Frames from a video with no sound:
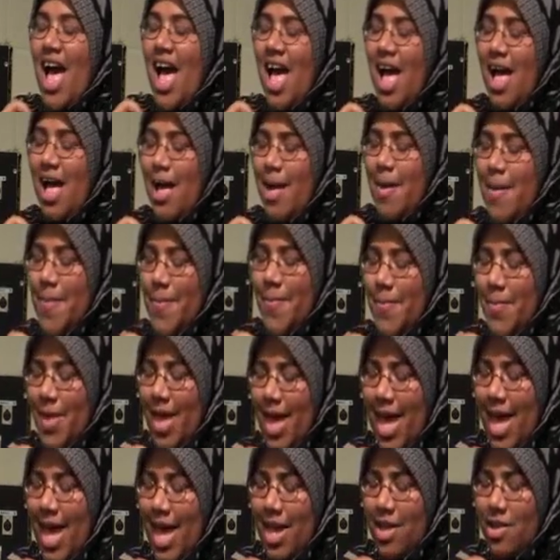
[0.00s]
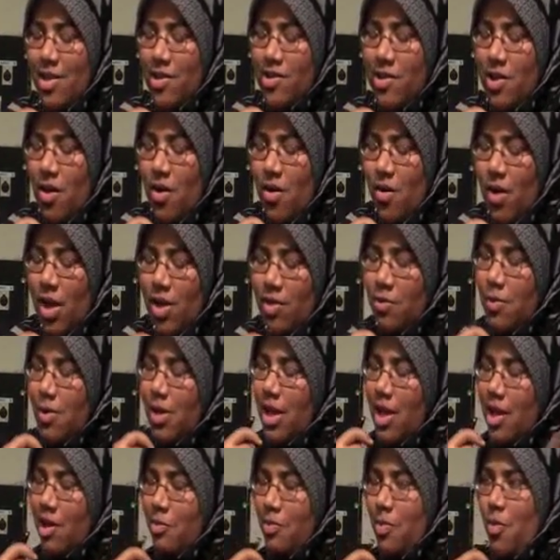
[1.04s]
Um, and so it's
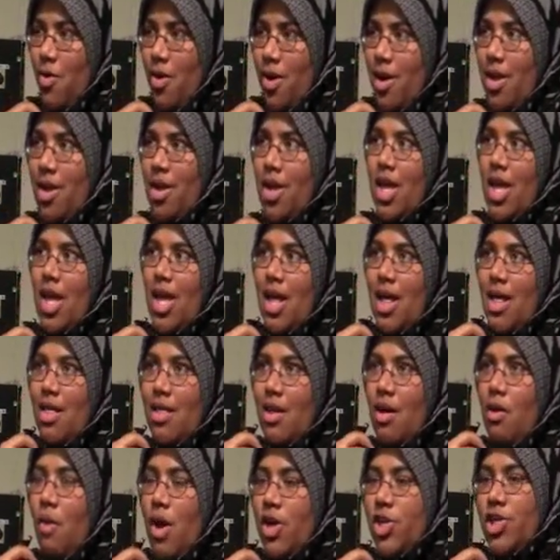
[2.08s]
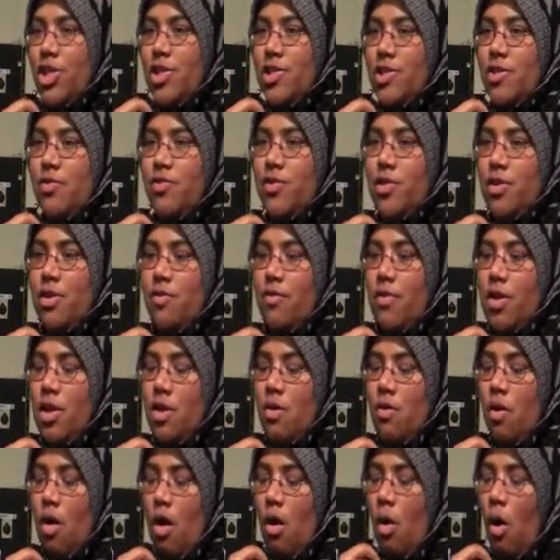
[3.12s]
really exploring the questions of sort of, you
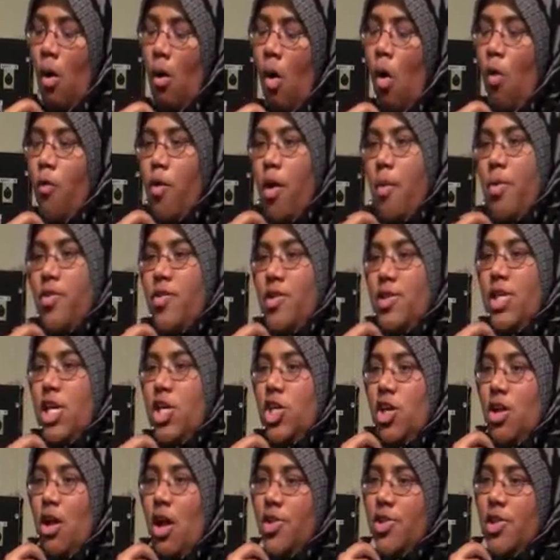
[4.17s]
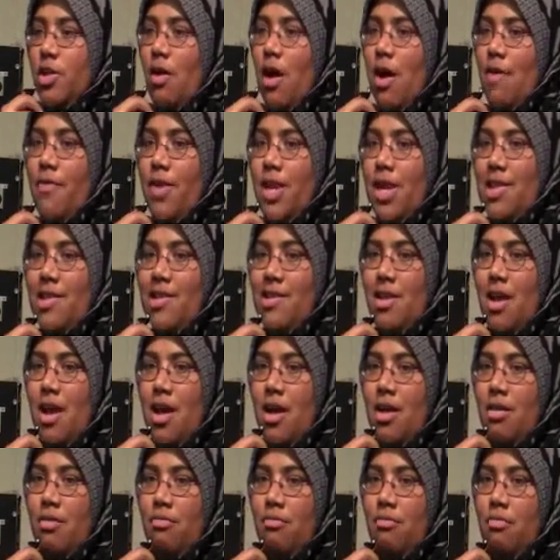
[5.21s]
know, overrepresentation. Also often it's
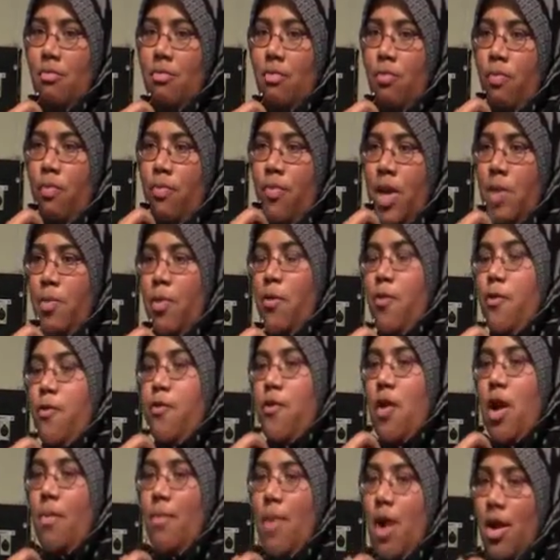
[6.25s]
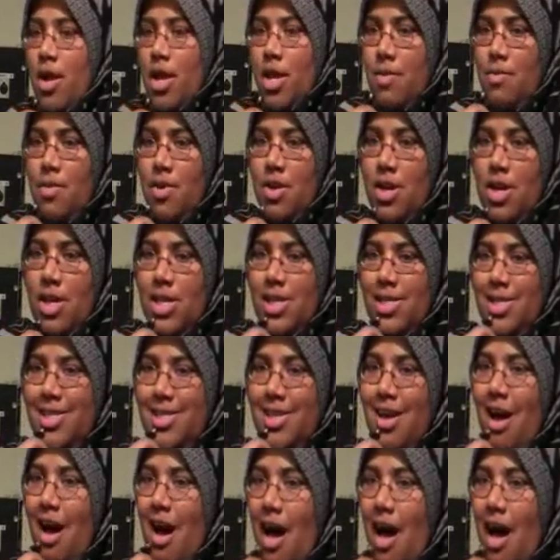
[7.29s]
not people from our communities